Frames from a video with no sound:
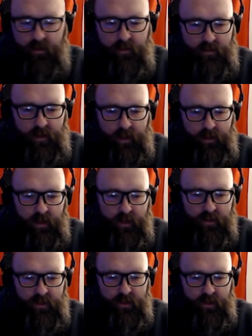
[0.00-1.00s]

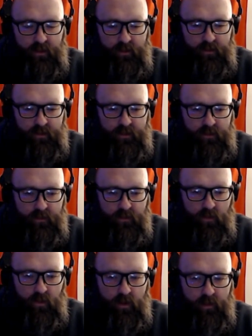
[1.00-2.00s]
technology goes,
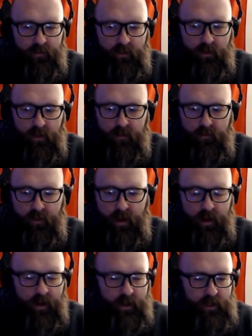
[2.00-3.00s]
or if you need to find
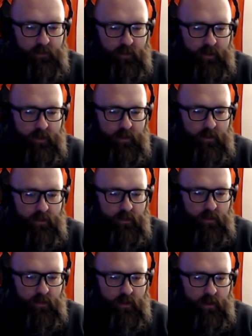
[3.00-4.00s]
an exploit,
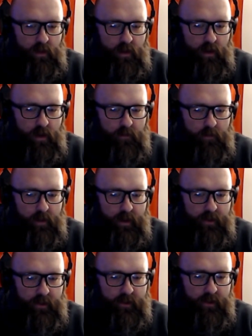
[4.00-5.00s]
and
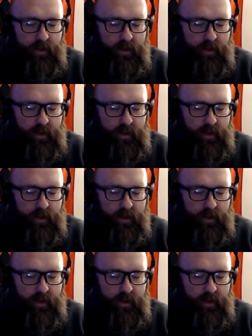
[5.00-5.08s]
you're good at